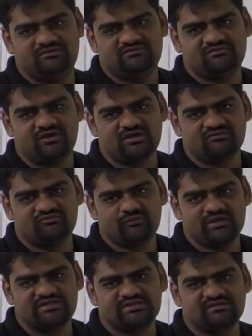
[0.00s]
sort of
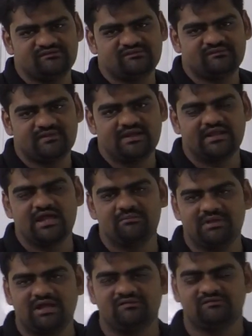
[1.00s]
questions that can
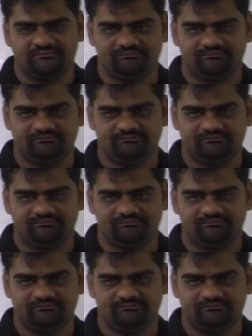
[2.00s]
be asked.